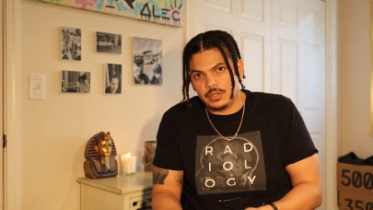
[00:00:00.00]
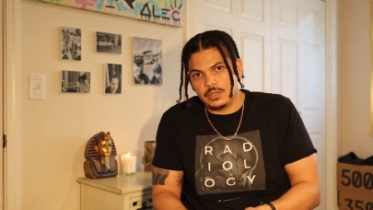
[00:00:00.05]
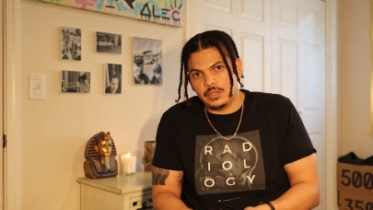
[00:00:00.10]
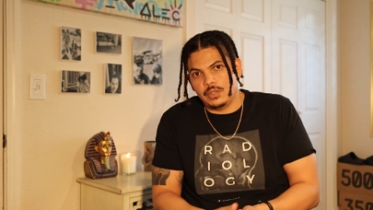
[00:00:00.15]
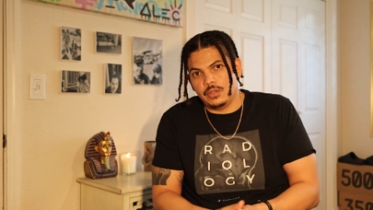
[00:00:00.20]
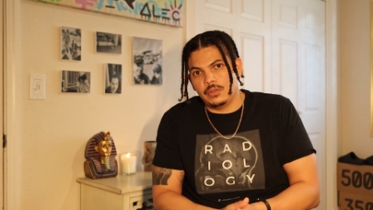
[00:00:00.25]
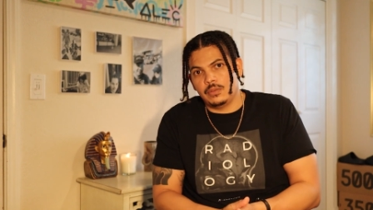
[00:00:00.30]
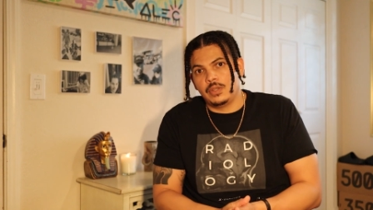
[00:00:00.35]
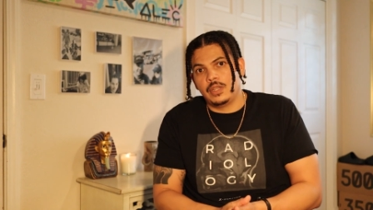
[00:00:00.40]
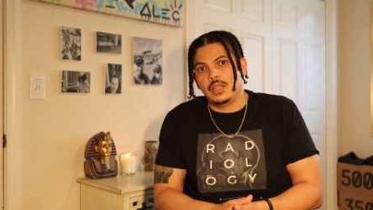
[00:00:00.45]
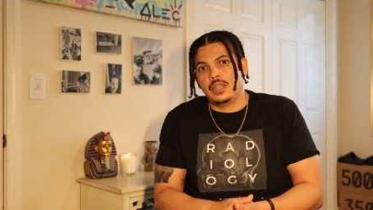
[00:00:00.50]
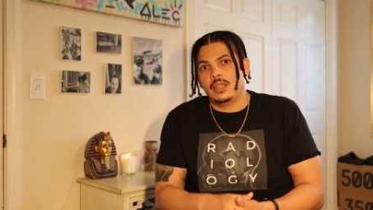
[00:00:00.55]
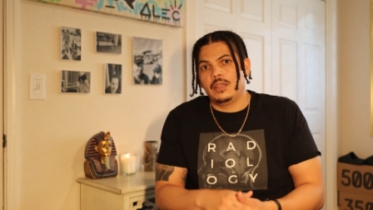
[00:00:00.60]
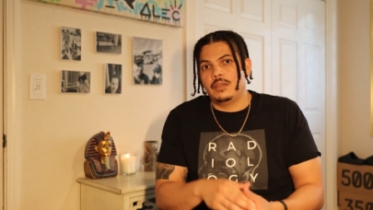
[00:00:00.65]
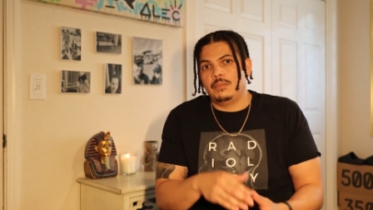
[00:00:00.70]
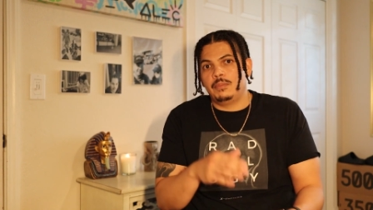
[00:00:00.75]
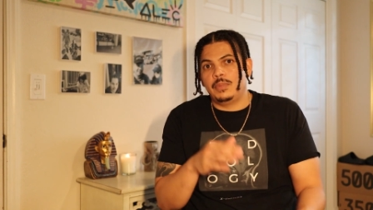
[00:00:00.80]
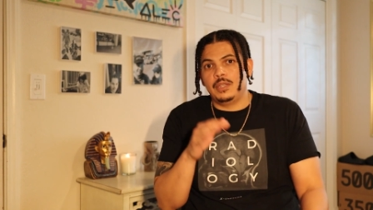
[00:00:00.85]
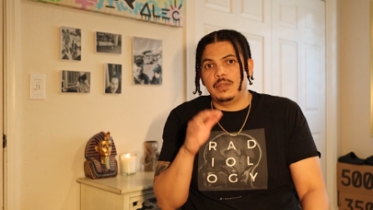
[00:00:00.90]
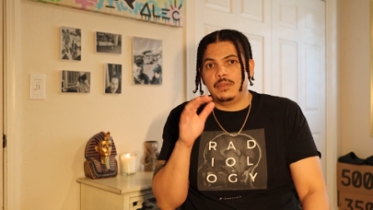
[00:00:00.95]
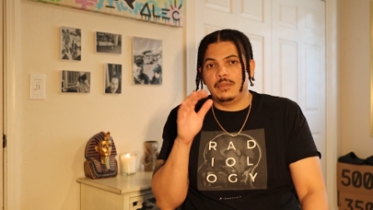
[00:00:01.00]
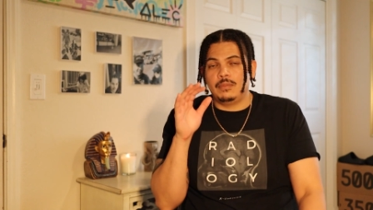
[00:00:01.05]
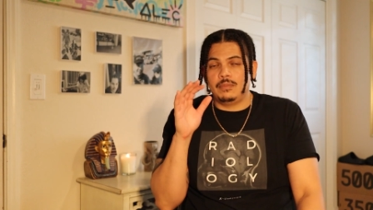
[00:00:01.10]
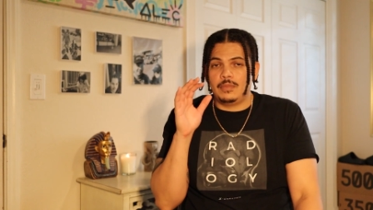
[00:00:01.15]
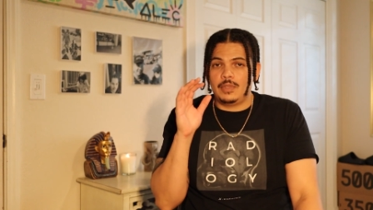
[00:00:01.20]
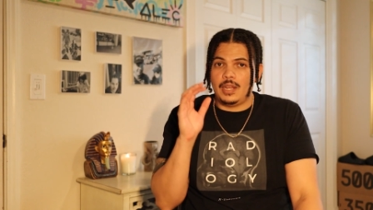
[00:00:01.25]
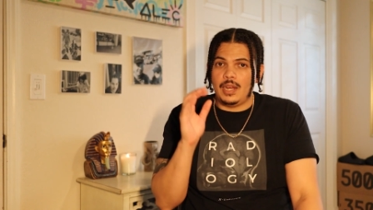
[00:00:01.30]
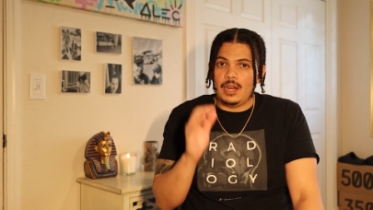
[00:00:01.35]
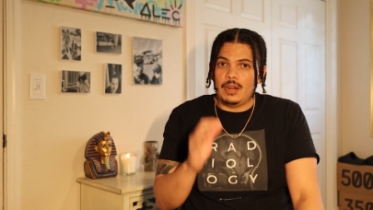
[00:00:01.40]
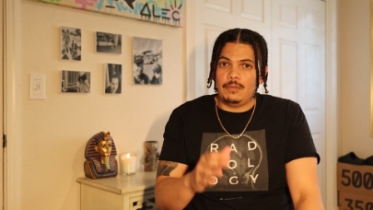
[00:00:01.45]
So be
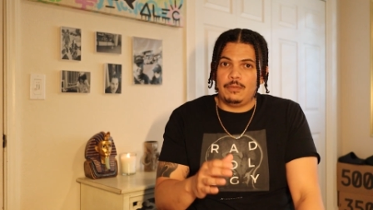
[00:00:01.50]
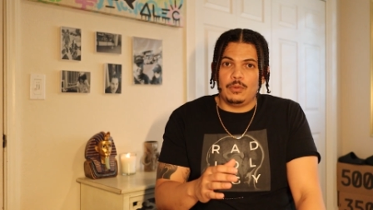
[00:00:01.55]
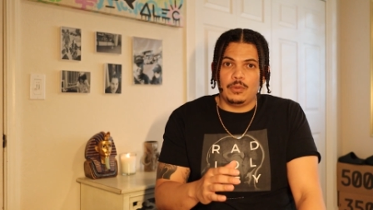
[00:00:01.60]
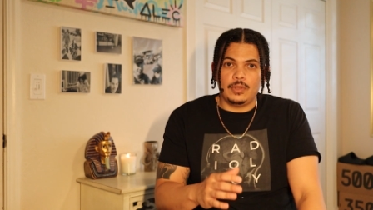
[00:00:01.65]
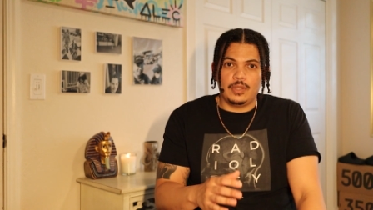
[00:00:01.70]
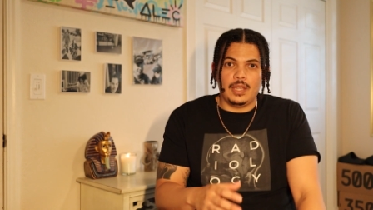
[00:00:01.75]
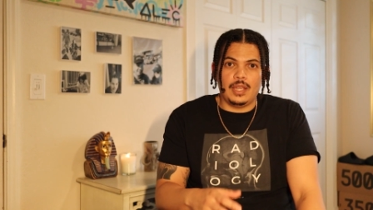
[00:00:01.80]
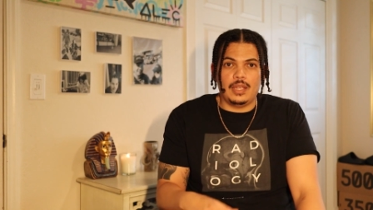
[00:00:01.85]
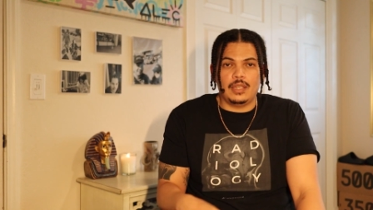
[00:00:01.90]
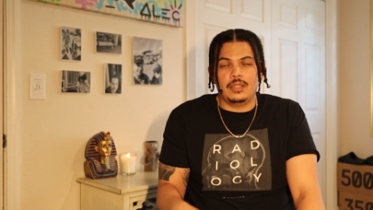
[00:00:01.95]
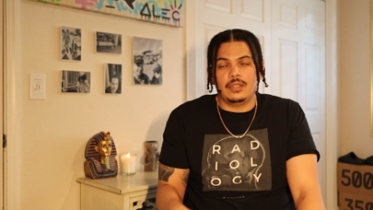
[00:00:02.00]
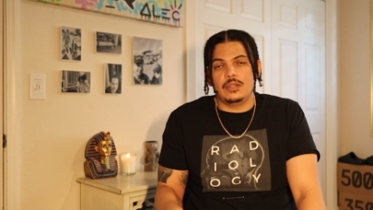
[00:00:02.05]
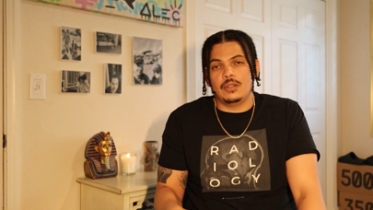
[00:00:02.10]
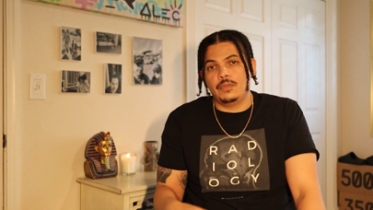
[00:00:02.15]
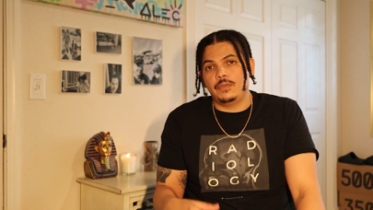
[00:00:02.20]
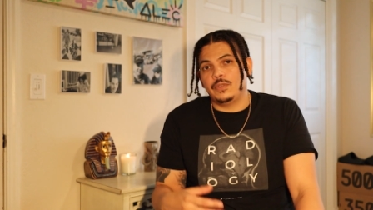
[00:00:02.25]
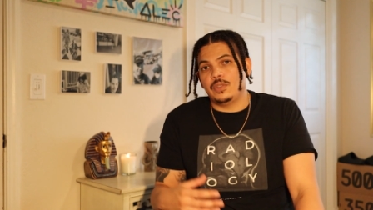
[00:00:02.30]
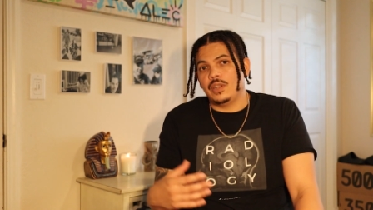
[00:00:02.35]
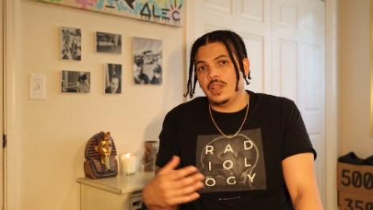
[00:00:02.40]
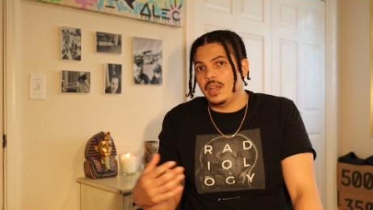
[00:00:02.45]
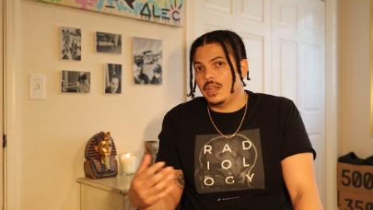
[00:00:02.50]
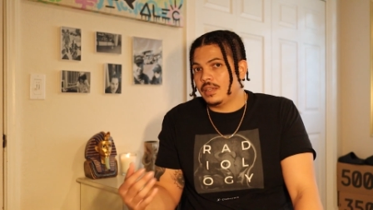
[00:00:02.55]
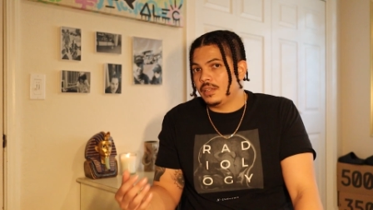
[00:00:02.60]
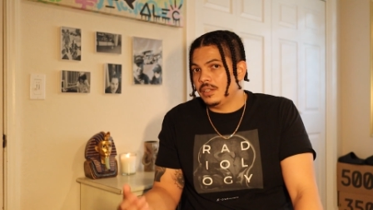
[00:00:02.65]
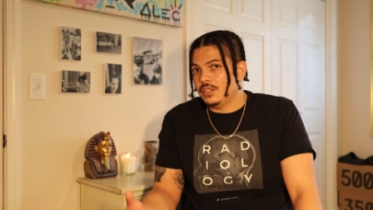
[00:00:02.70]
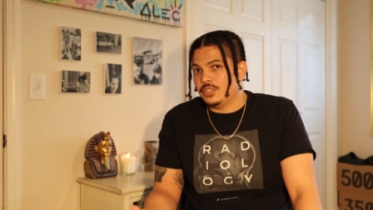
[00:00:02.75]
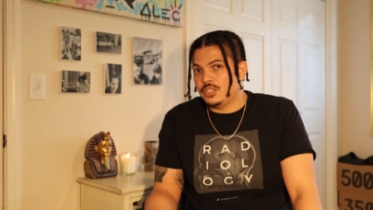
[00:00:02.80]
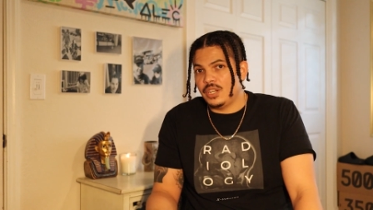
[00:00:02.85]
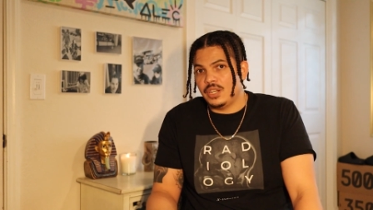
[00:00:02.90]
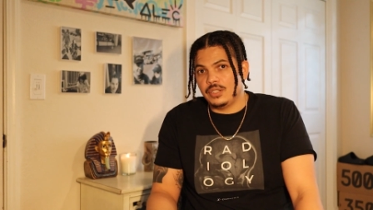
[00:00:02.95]
careful with that. You know, if you're not
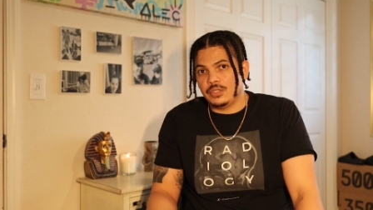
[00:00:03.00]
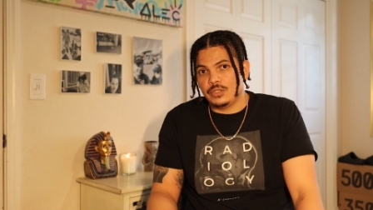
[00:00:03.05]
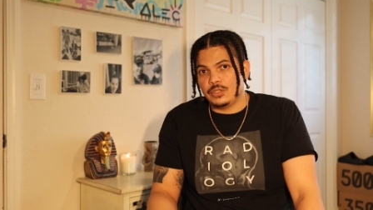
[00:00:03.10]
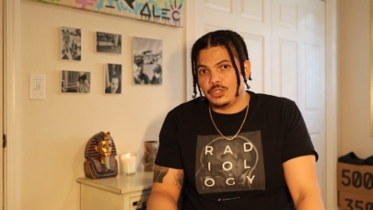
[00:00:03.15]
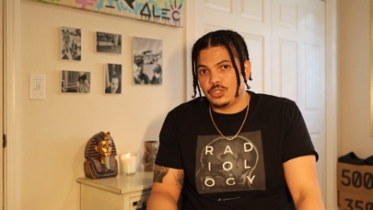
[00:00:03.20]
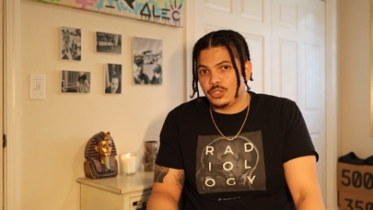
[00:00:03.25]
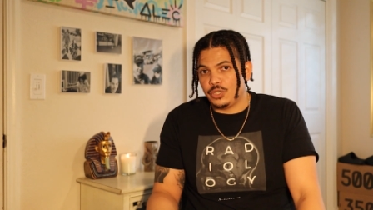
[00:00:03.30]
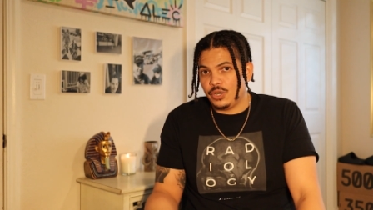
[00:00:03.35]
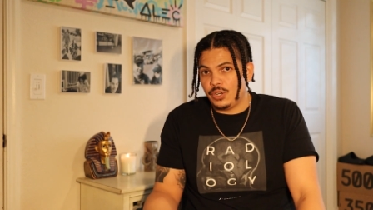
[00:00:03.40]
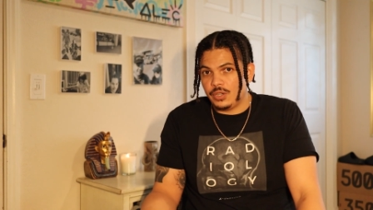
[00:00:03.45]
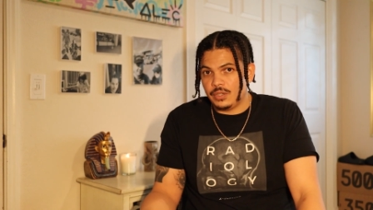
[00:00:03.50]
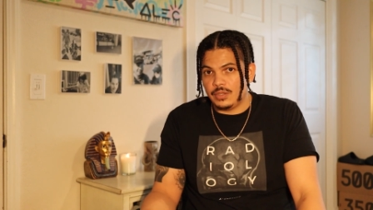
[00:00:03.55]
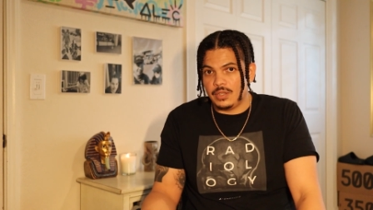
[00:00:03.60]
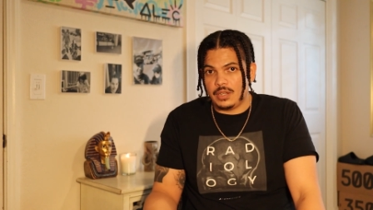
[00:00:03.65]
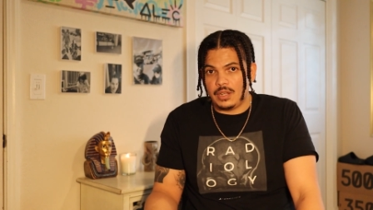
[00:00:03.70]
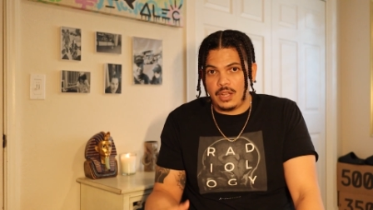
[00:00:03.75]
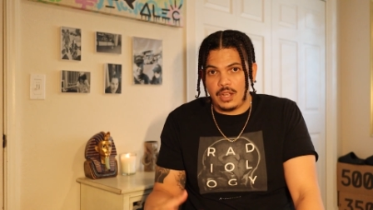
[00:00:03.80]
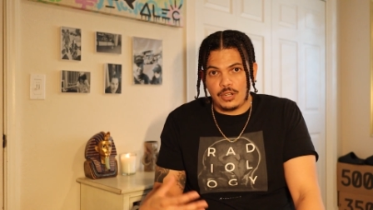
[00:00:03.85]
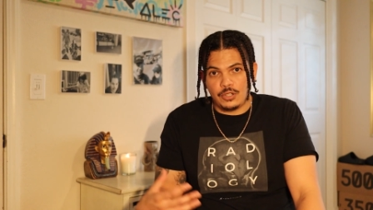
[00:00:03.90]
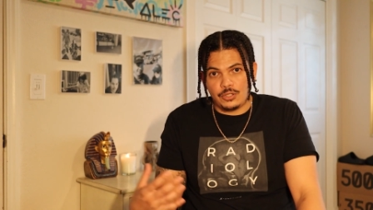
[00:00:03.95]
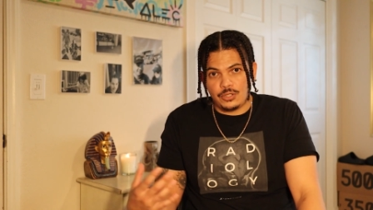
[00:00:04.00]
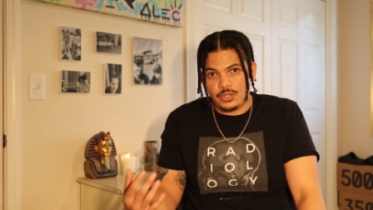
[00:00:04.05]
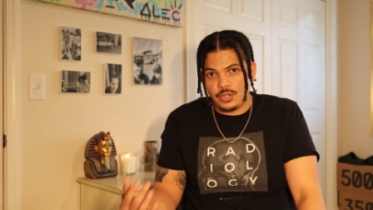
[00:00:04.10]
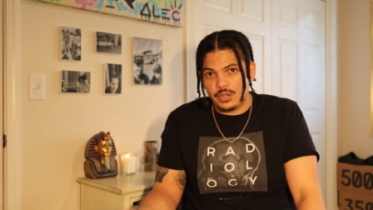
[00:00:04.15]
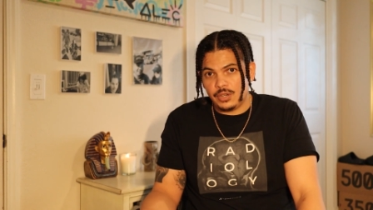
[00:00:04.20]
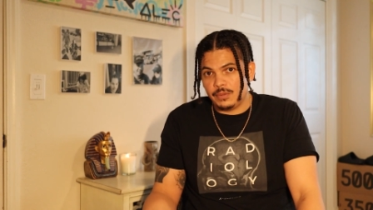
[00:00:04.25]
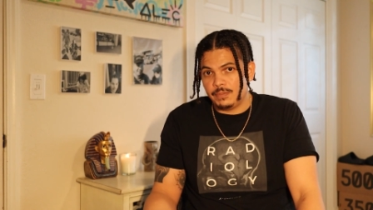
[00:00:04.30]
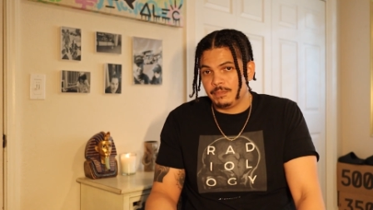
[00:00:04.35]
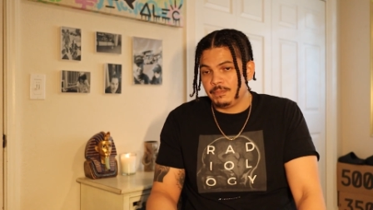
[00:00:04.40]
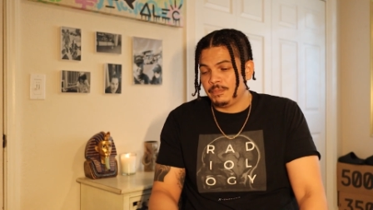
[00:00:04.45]
going to change the shirt, the cotton
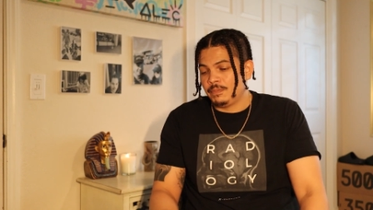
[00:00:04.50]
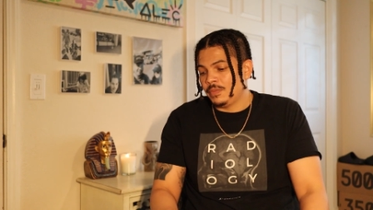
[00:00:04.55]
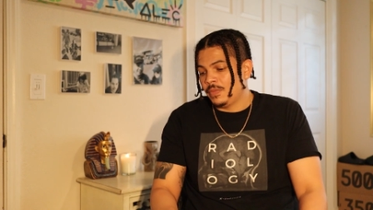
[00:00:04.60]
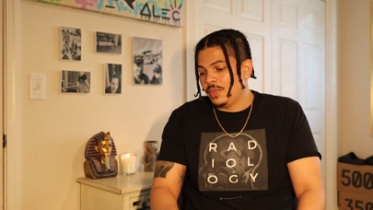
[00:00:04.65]
shirt,